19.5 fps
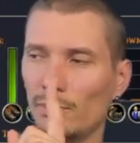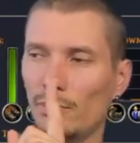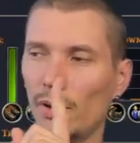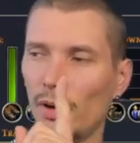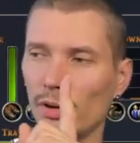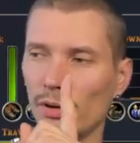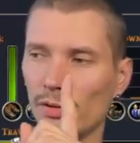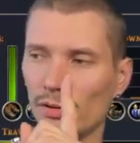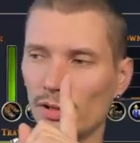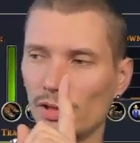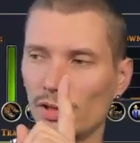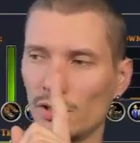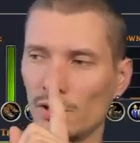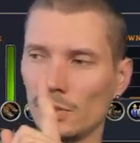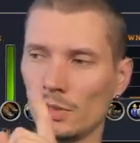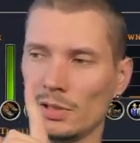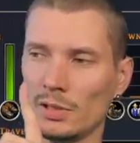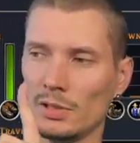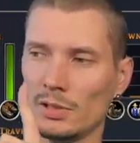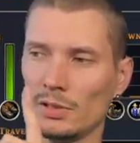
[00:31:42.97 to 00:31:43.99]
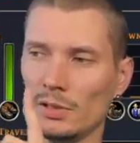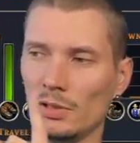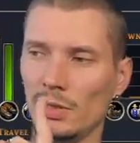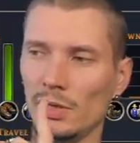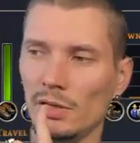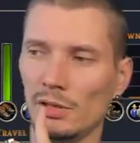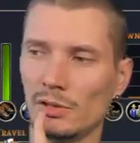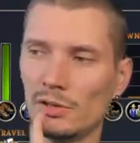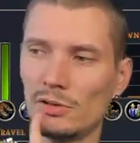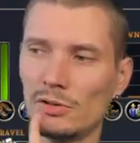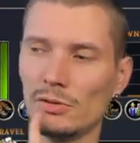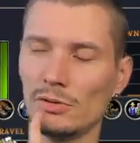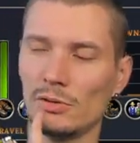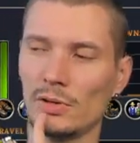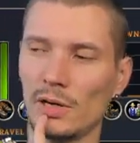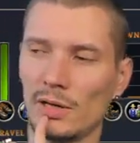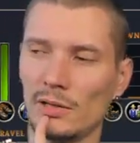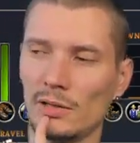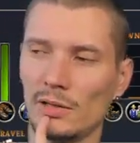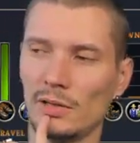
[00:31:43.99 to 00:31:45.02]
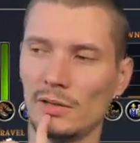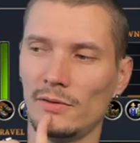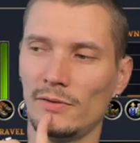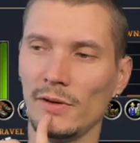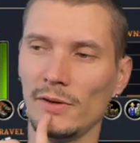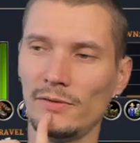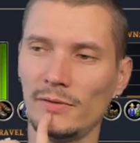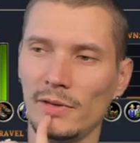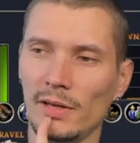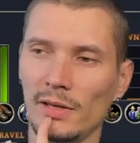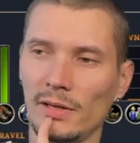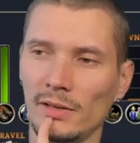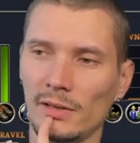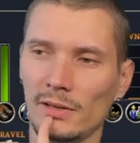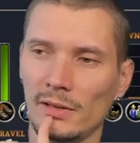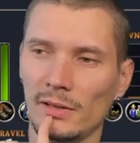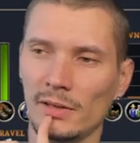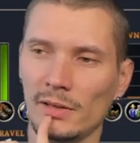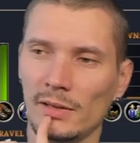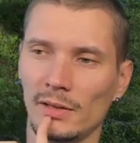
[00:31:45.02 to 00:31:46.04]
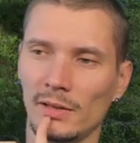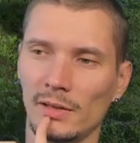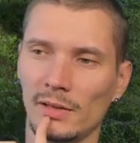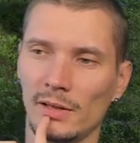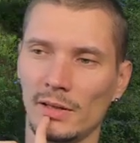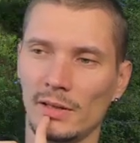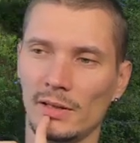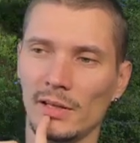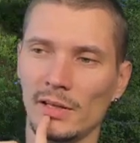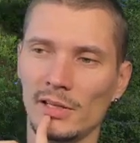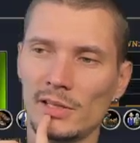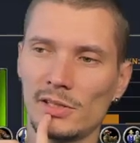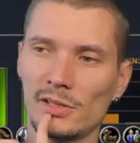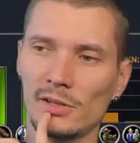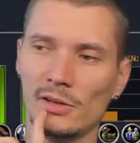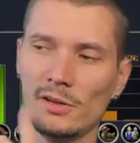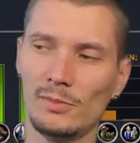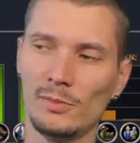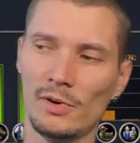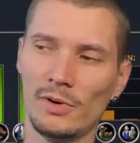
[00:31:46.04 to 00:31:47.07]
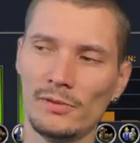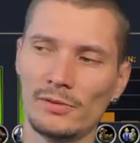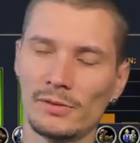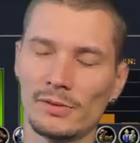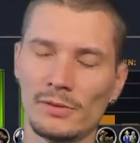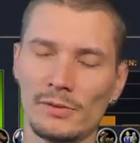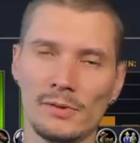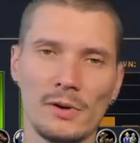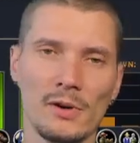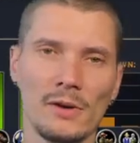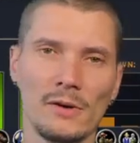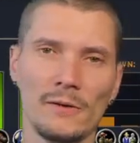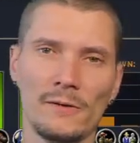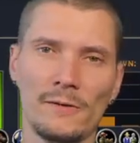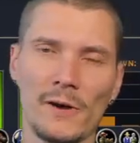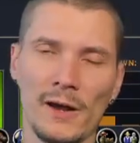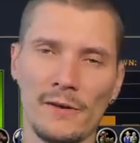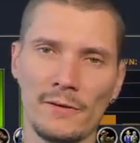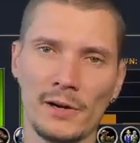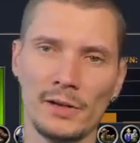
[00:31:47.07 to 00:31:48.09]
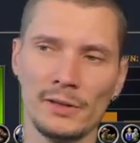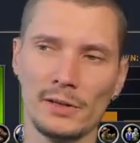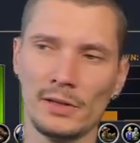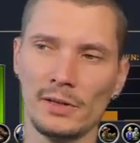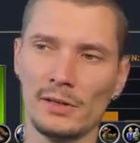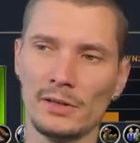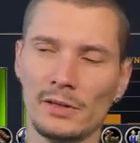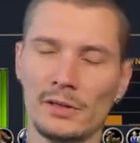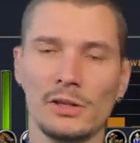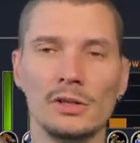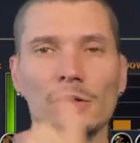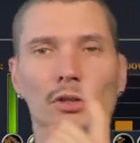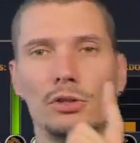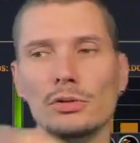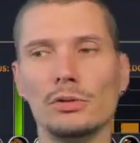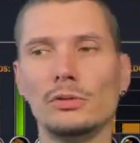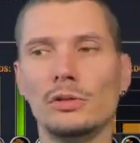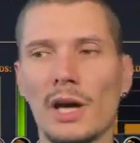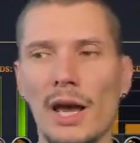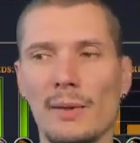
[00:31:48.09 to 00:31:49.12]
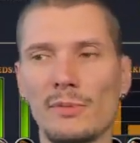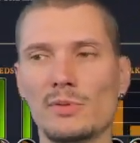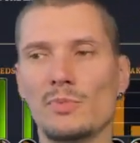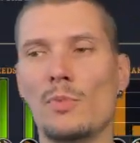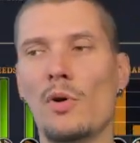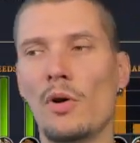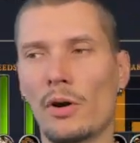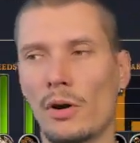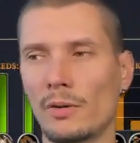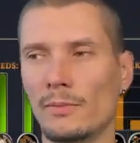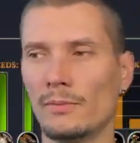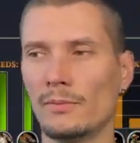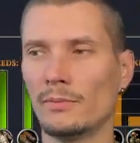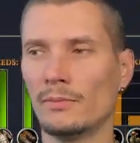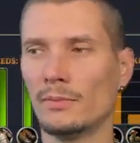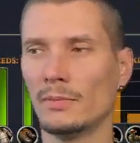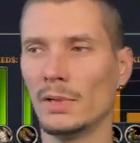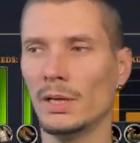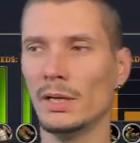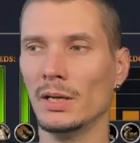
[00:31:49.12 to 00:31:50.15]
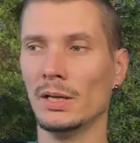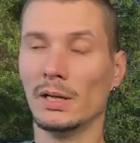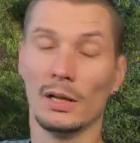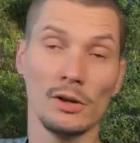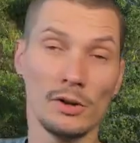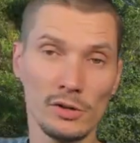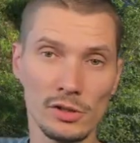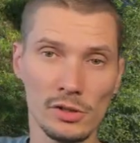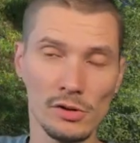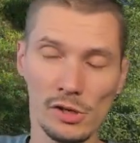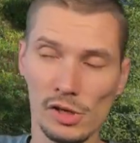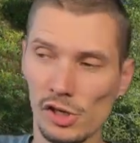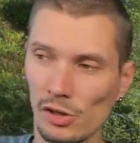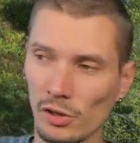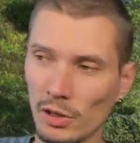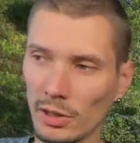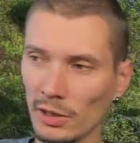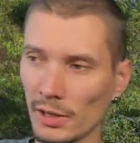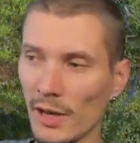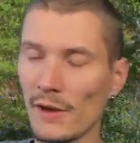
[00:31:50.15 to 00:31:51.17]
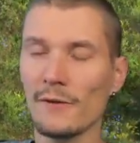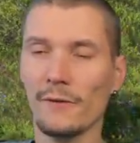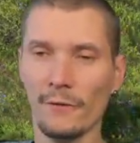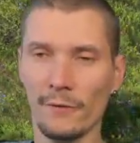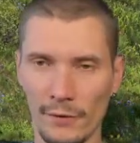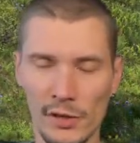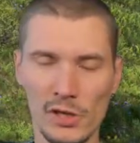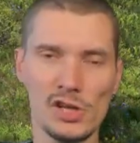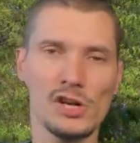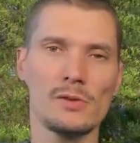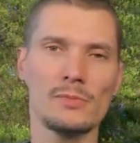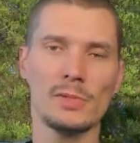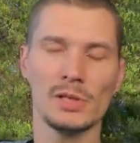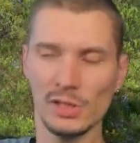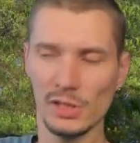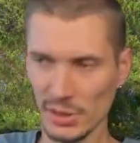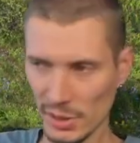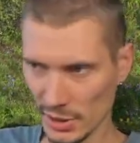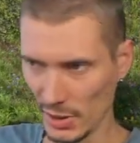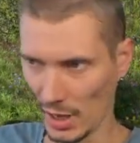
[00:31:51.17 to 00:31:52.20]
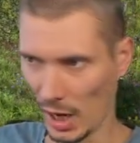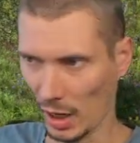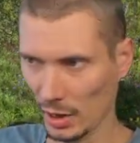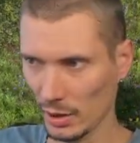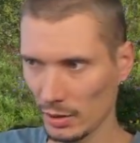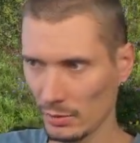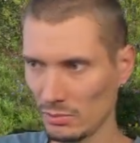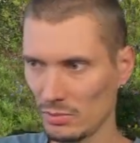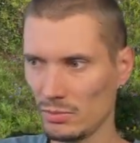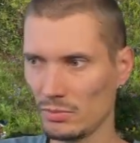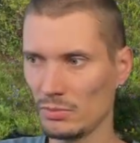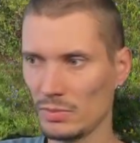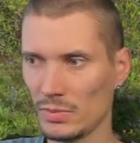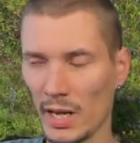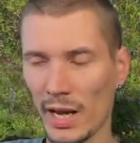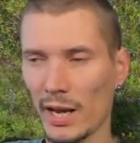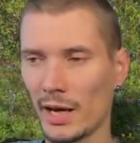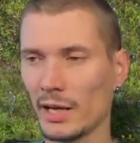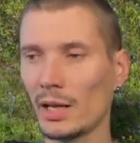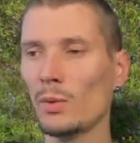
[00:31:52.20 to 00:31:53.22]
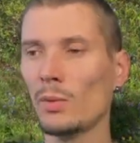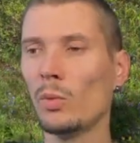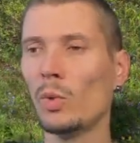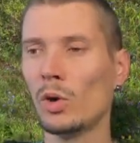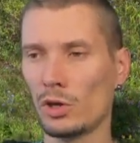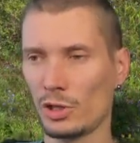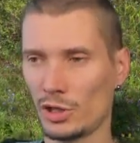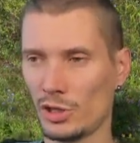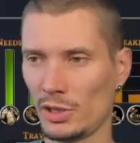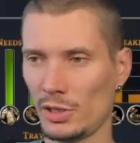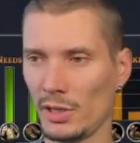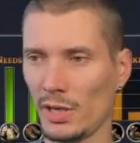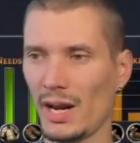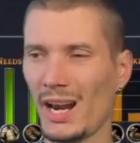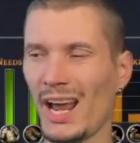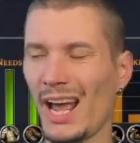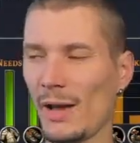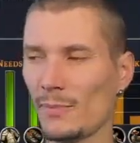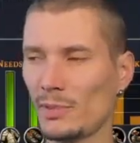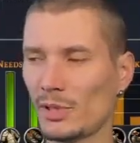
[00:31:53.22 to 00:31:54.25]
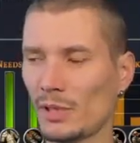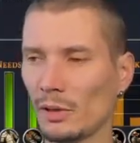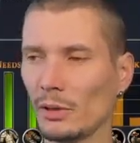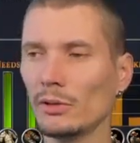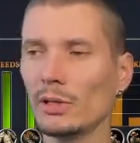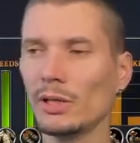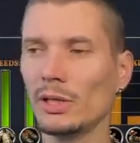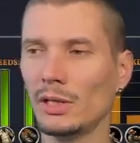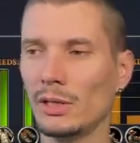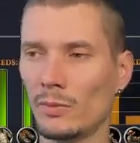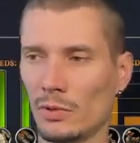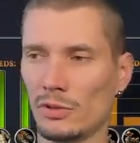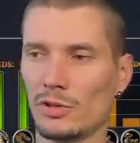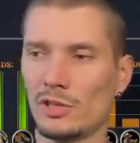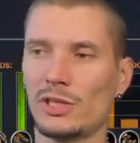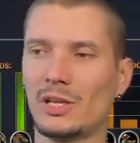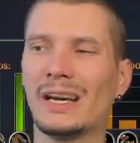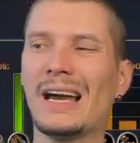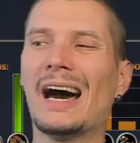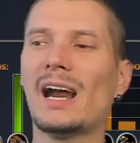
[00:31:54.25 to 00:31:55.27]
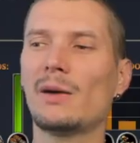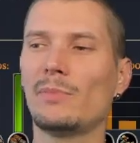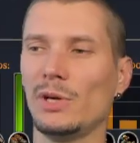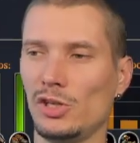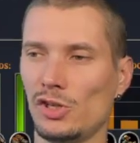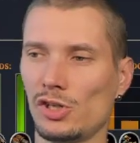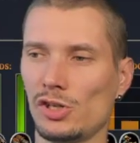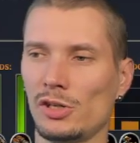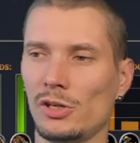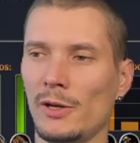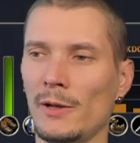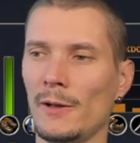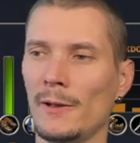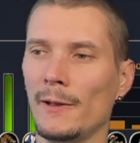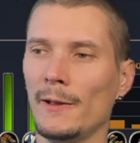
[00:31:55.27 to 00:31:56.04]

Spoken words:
bonus yields 250, and this almost 500, 2 times more. Long story short, fishermen suck. They are the worst. They're absolutely the worst. The garbage.